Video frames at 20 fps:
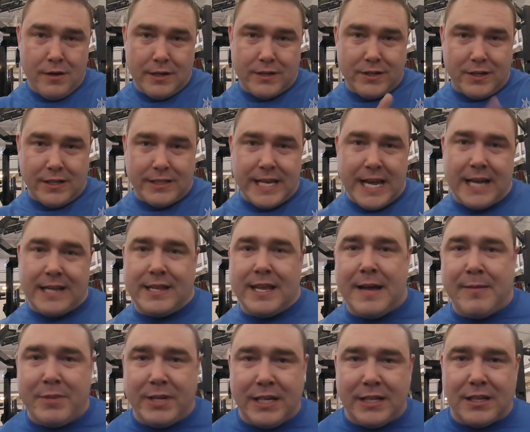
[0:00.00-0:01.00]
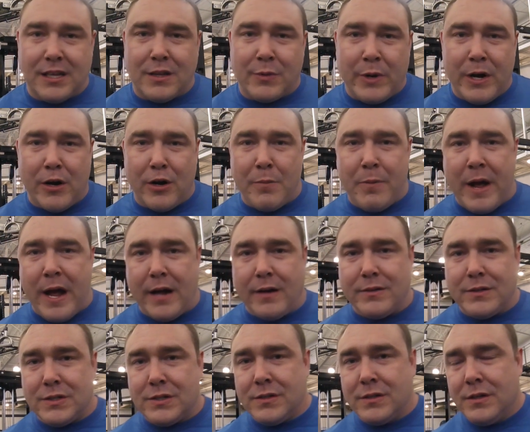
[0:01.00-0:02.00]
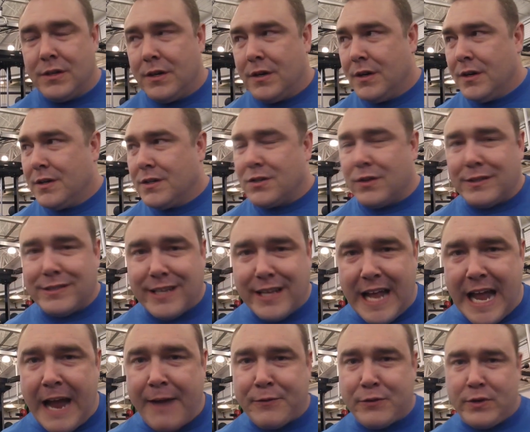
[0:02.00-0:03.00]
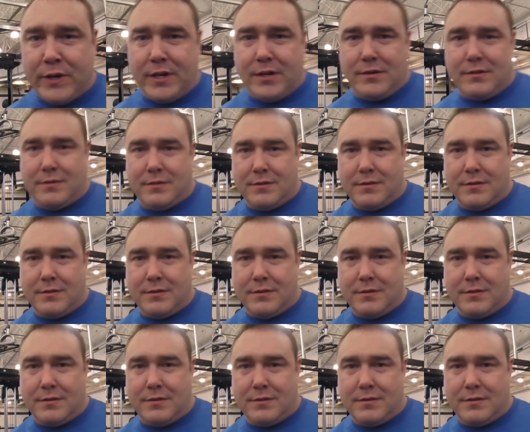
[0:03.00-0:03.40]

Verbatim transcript: it's going to take them to get to 300 pounds. So let's get after it.